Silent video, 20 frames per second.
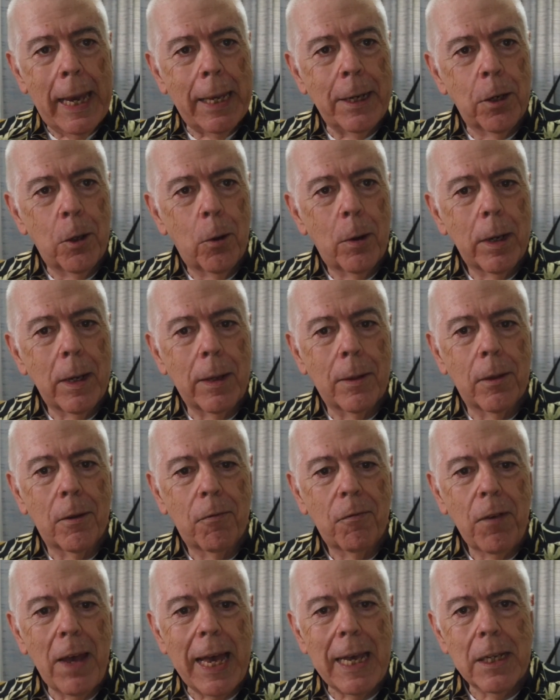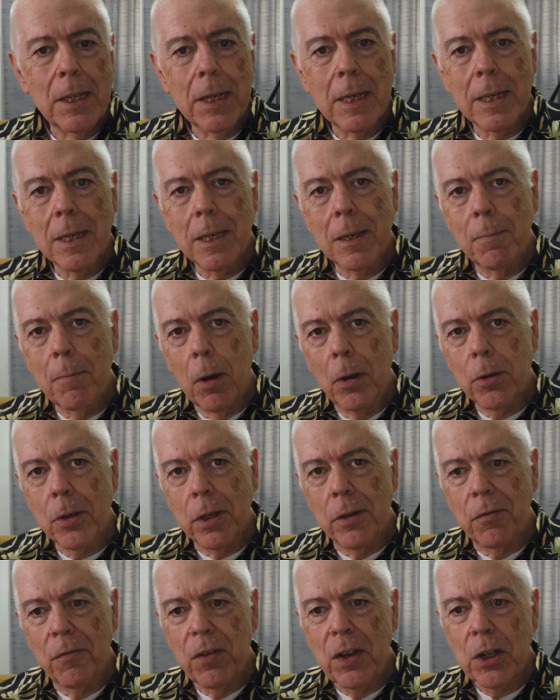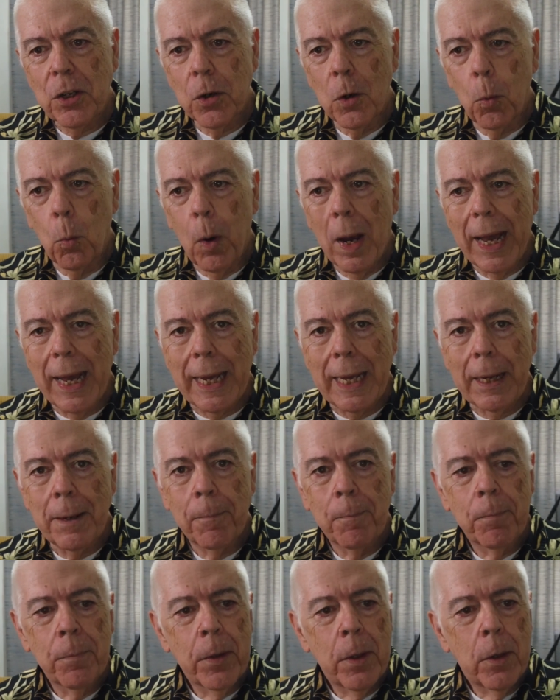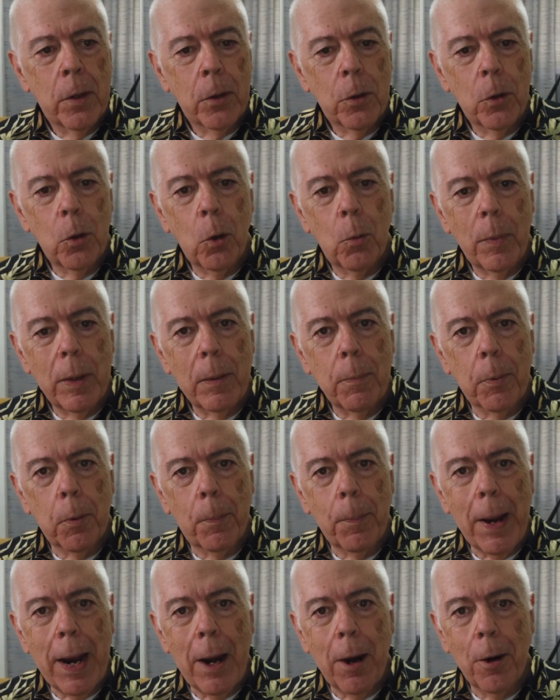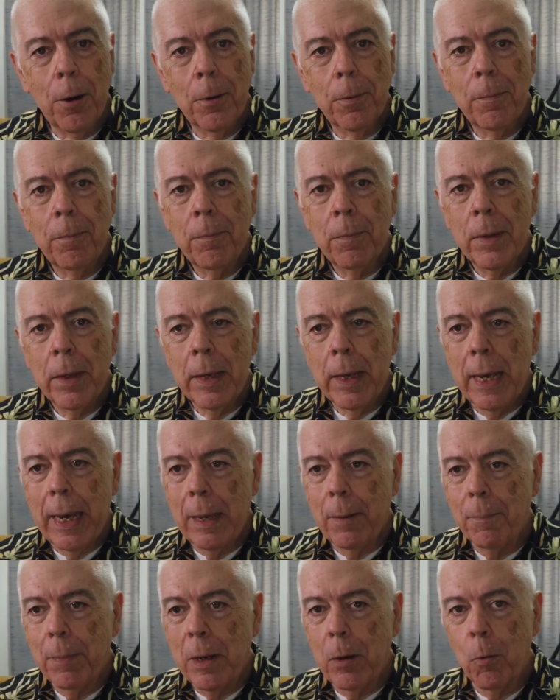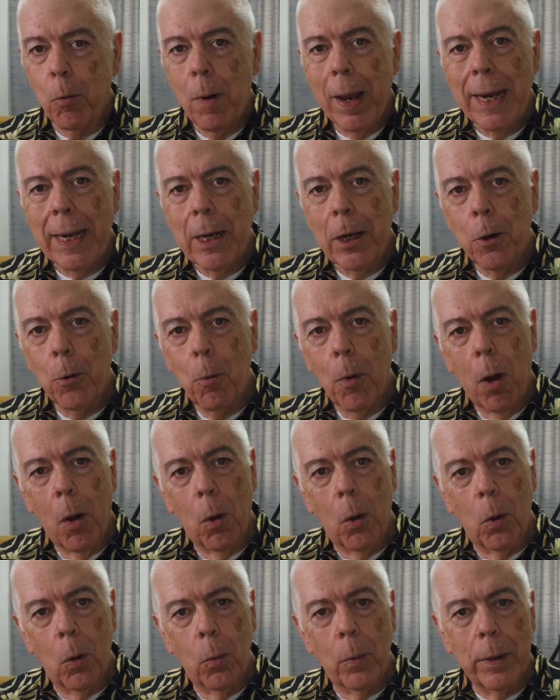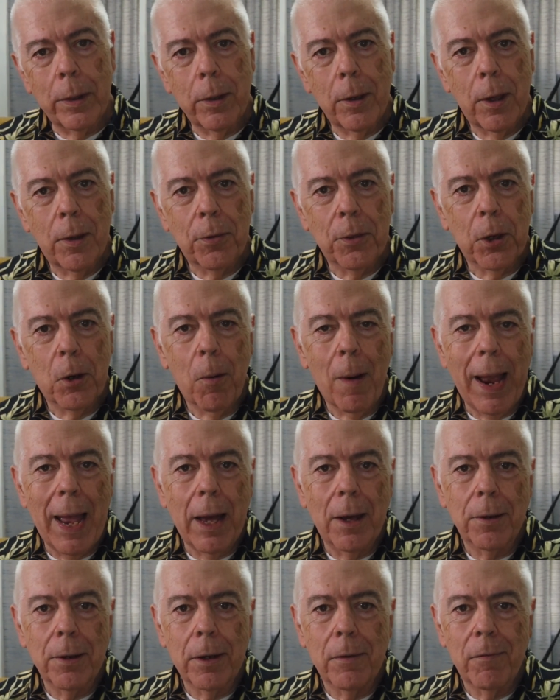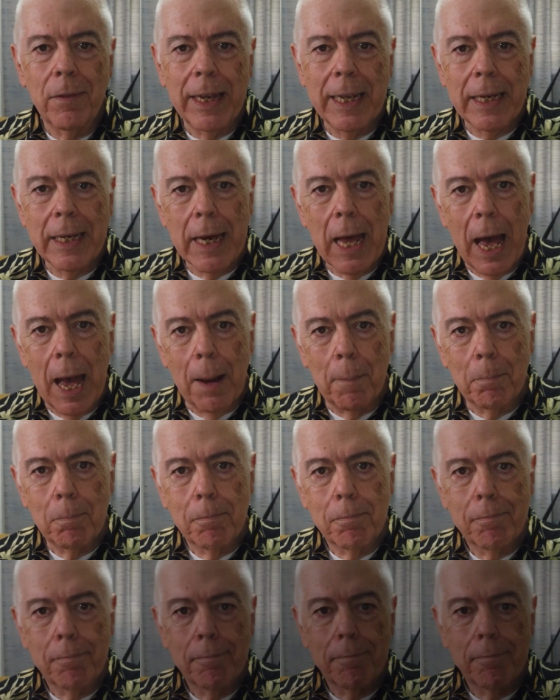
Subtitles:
and do it in the fastest and most efficient way. You'll be prepared and be ready to roll when you hit the ground in Vietnam.